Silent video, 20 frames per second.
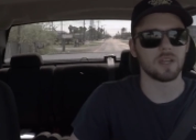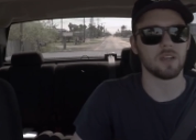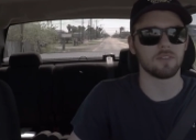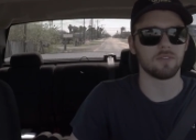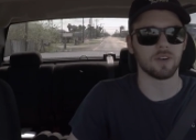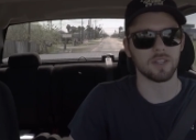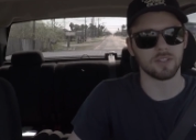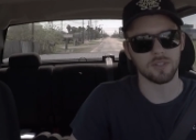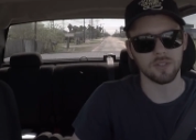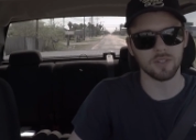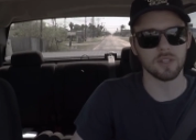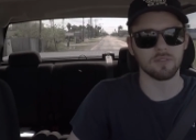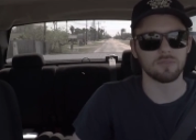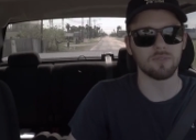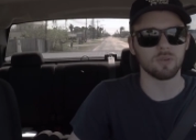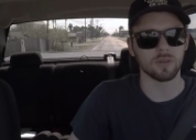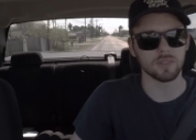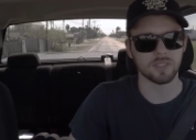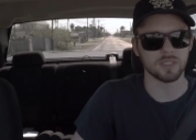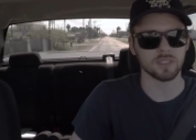if I do get
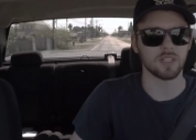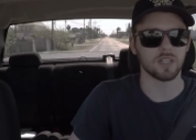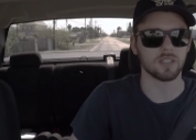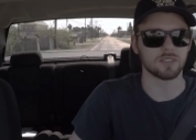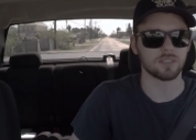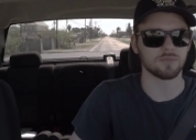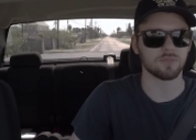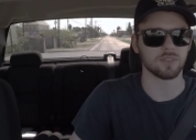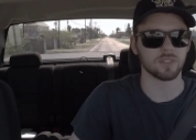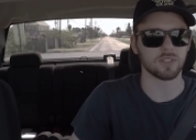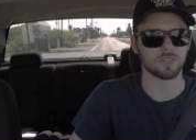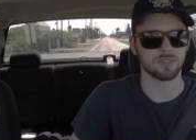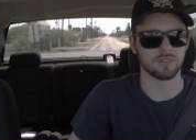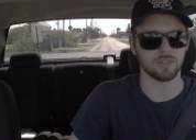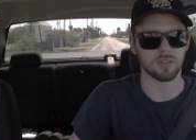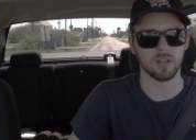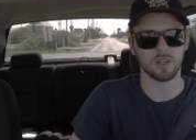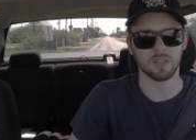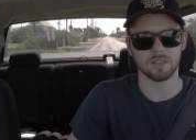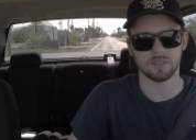force induction for this
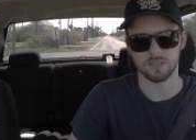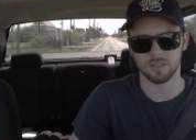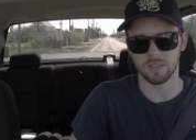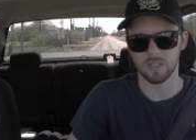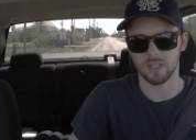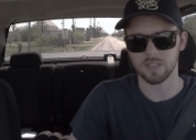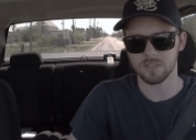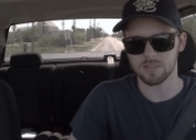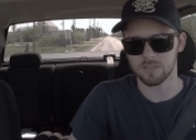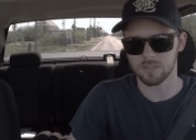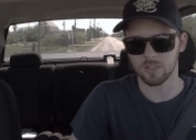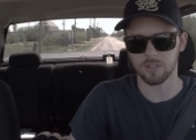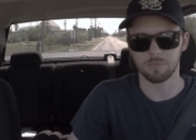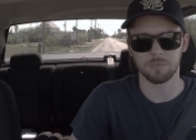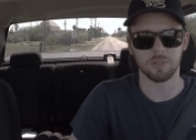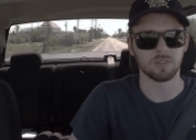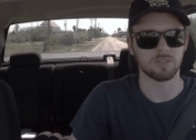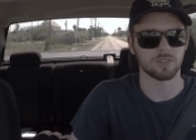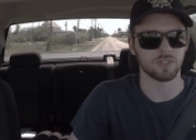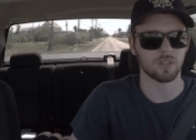truck, so like
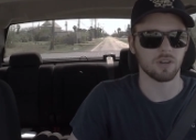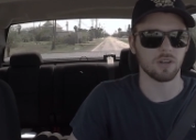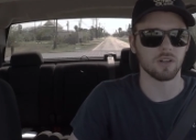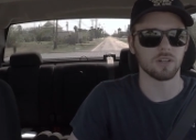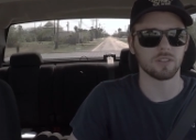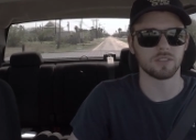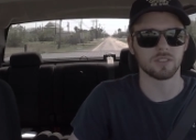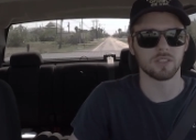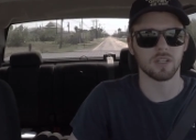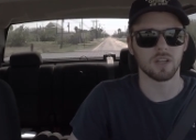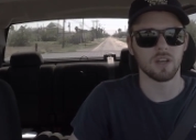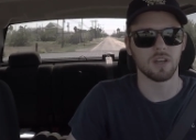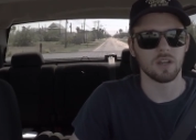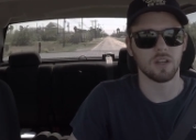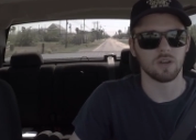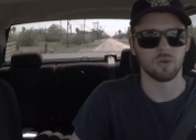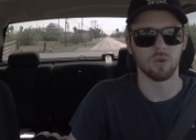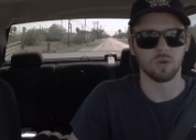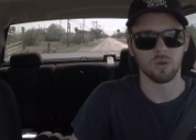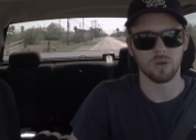
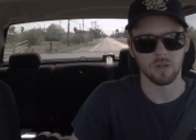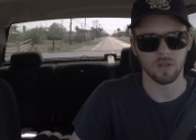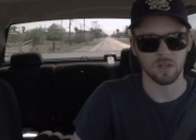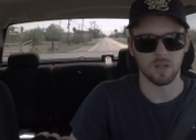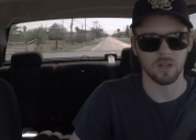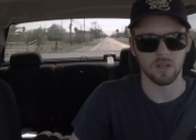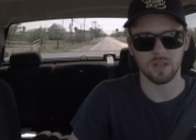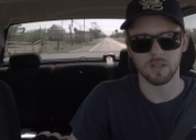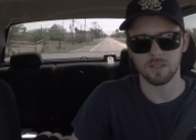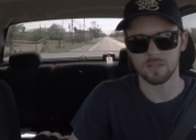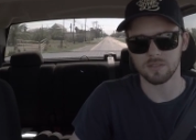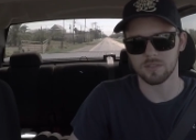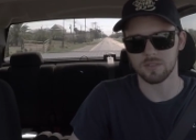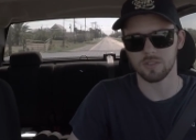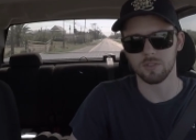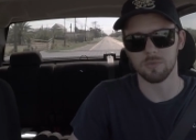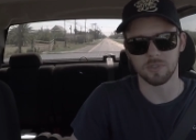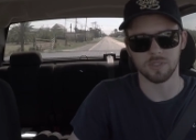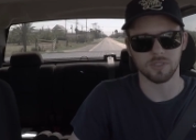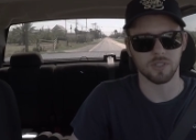turbocharged or uh,
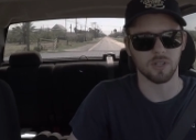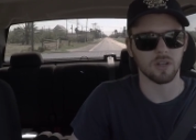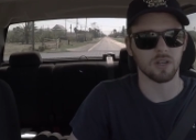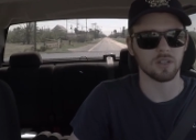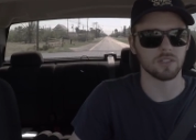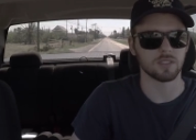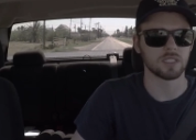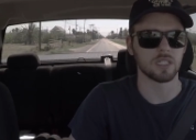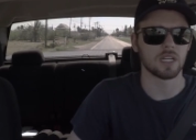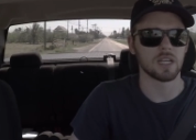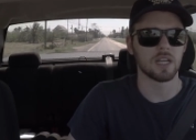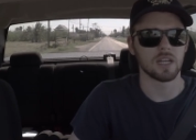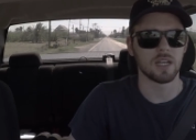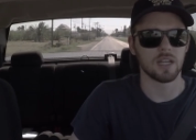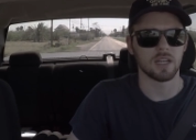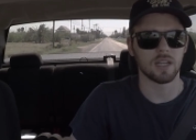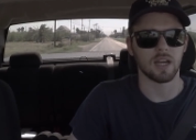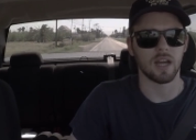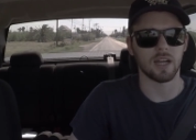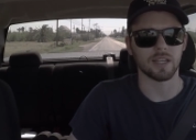supercharged,
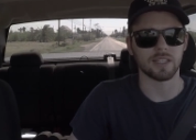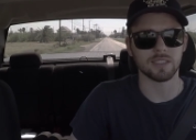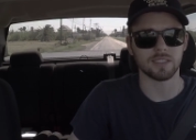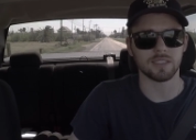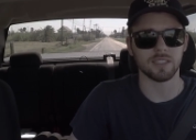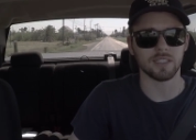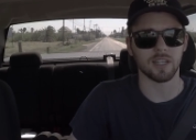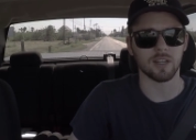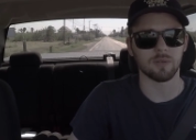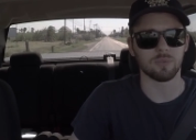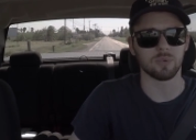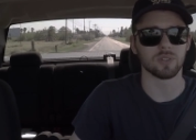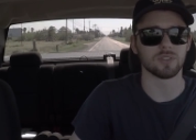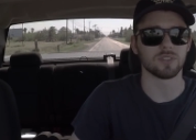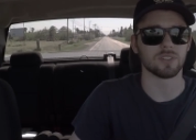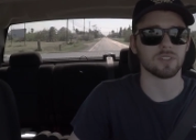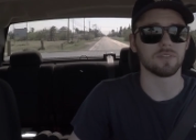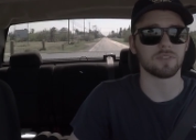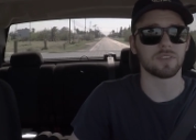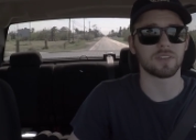I can see an
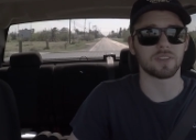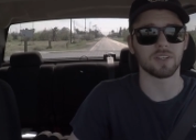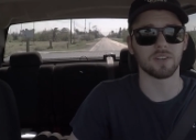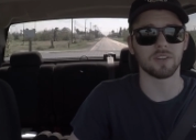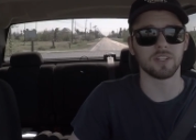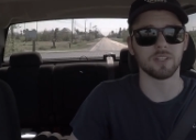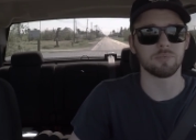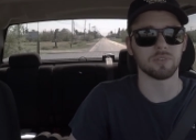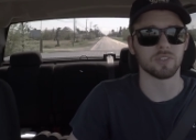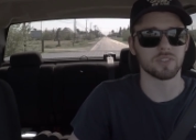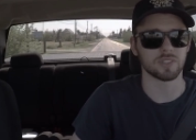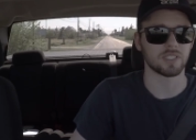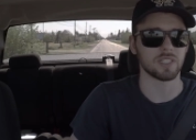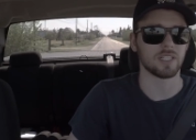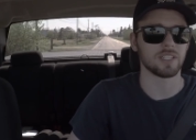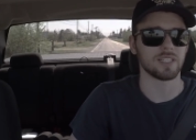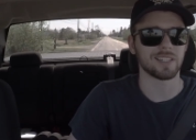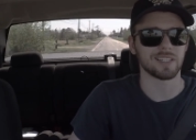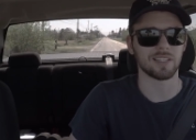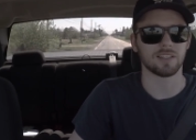upwards of
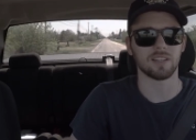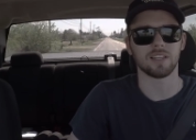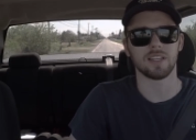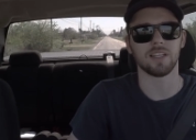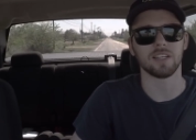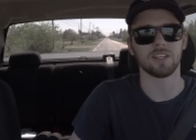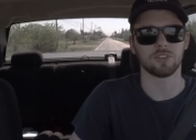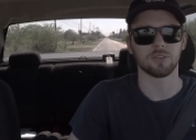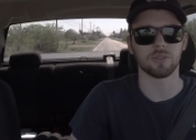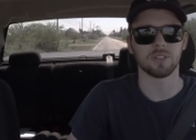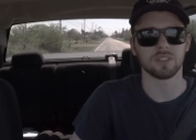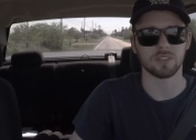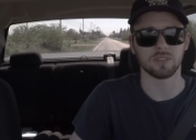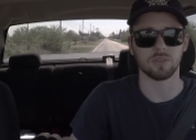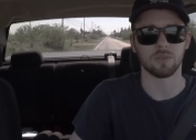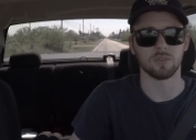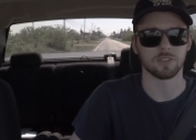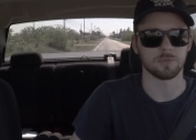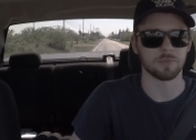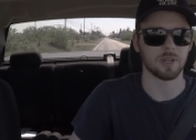30% increase in
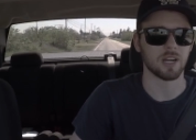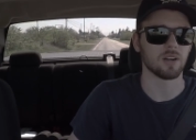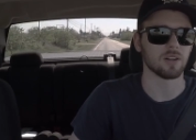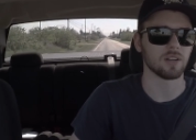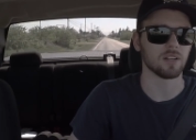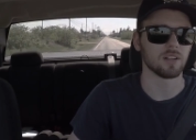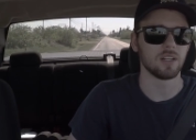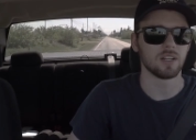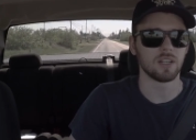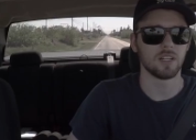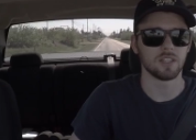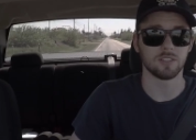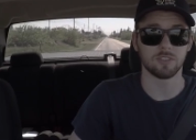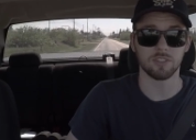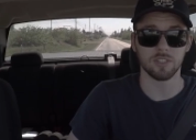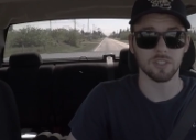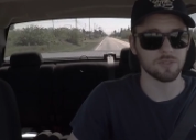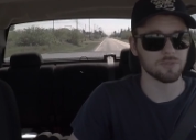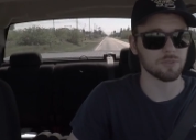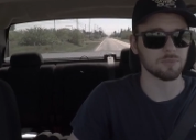horsepower
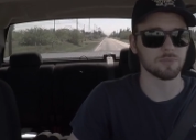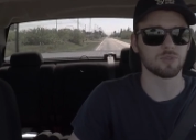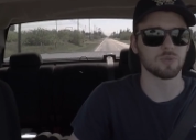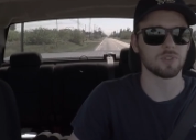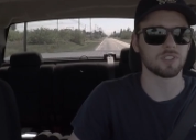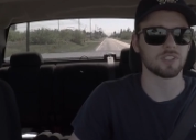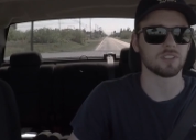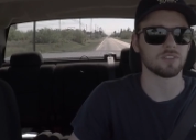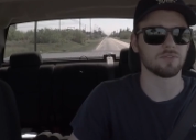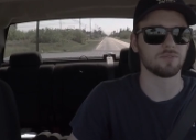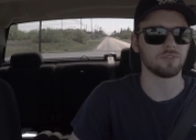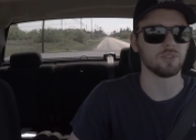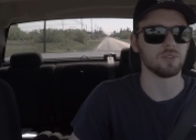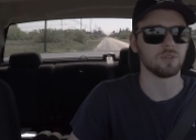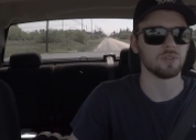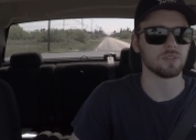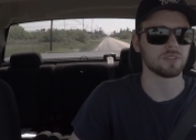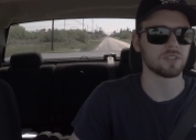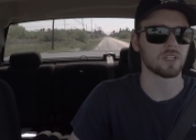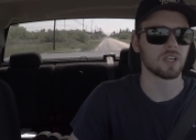just from switching the
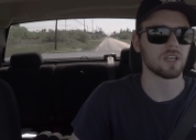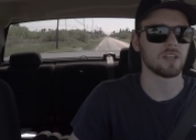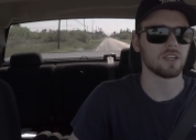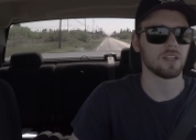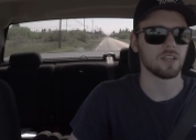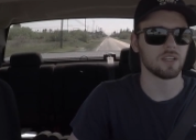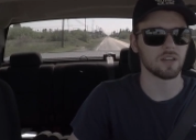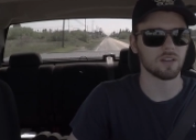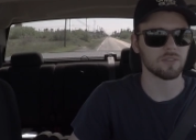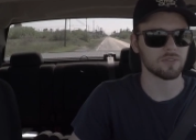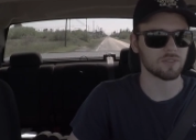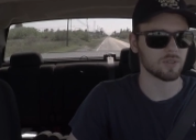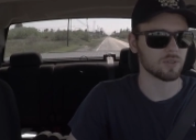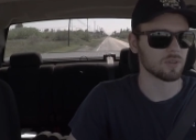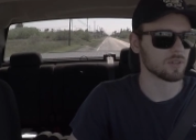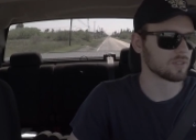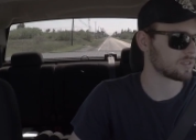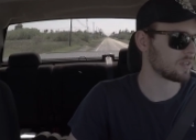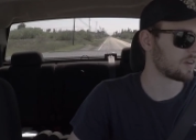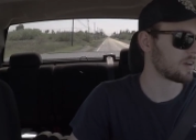fuels. And of
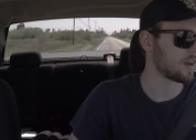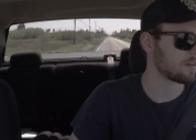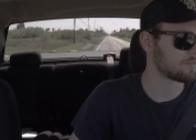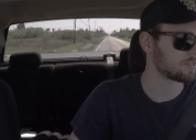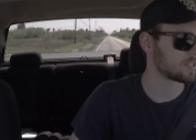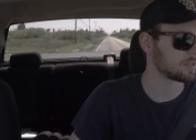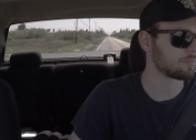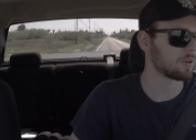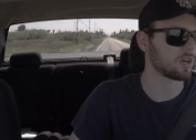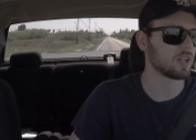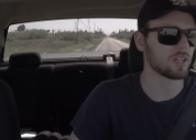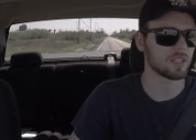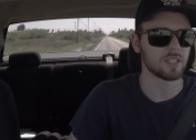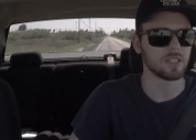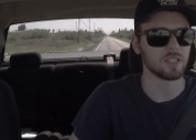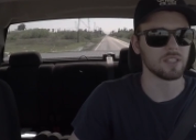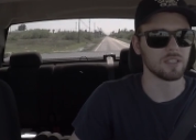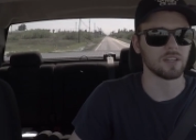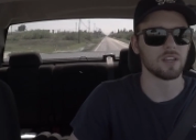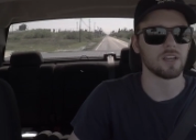course, I'd have to probably
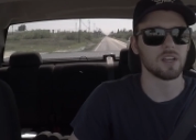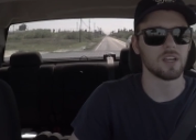get